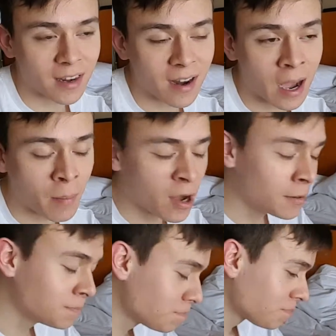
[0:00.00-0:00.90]
And
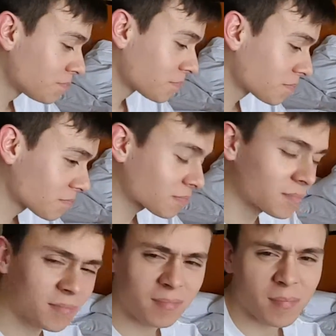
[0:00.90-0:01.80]
Namba.
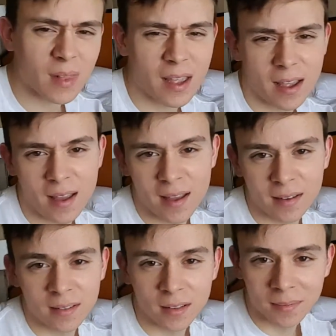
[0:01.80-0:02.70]

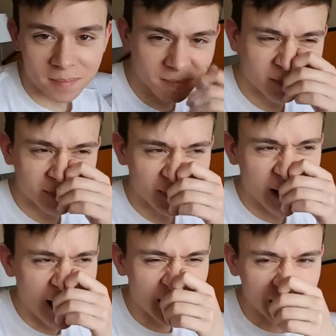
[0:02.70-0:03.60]
And
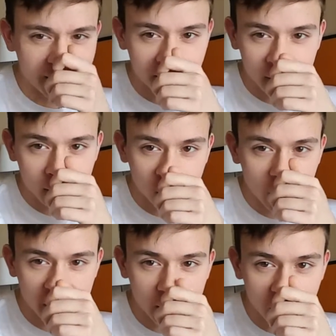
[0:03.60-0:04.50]
yeah, we're
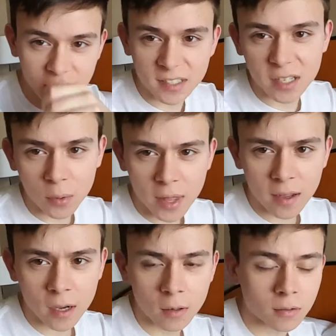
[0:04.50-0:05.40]
gonna we're gonna see where
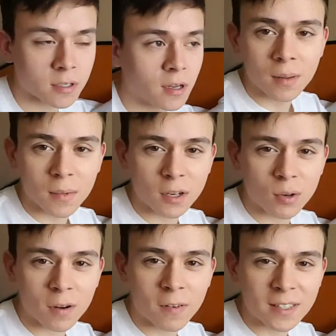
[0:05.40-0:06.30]
that goes. I'm gonna
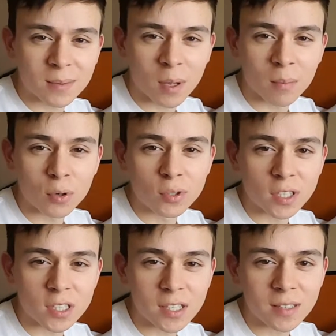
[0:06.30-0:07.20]
try to find some
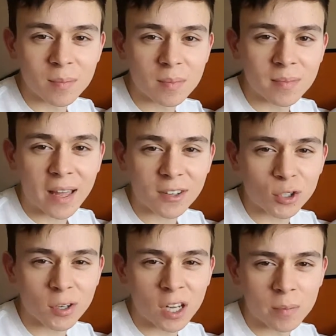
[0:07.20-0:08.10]
kombucha tea and that
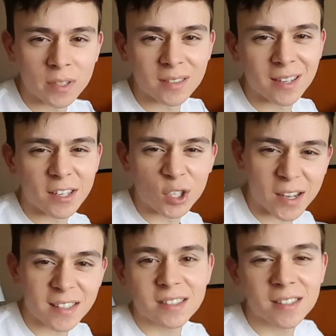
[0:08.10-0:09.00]
should help me
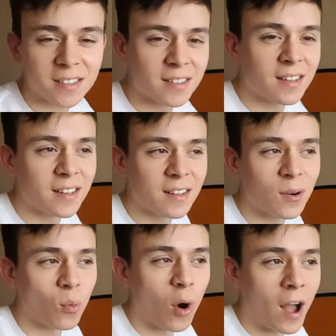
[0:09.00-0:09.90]
digest.
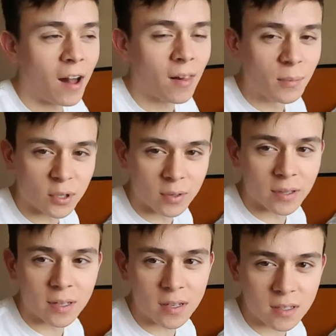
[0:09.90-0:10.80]
Wow, I'm
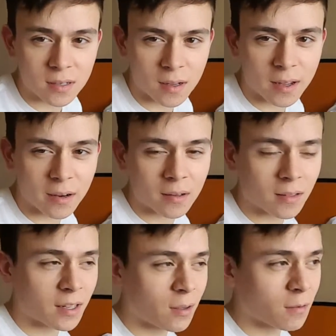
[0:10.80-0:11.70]
doing this. I don't
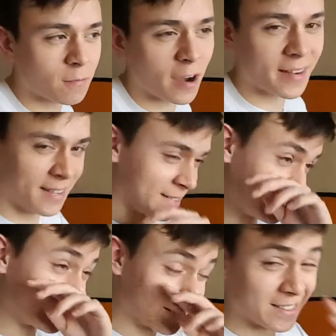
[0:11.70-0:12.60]
think you can find it as
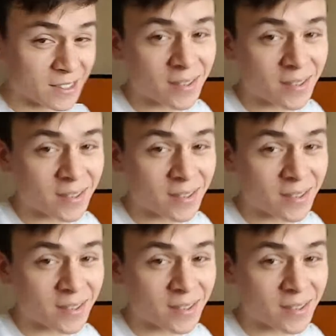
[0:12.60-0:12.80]
easily as you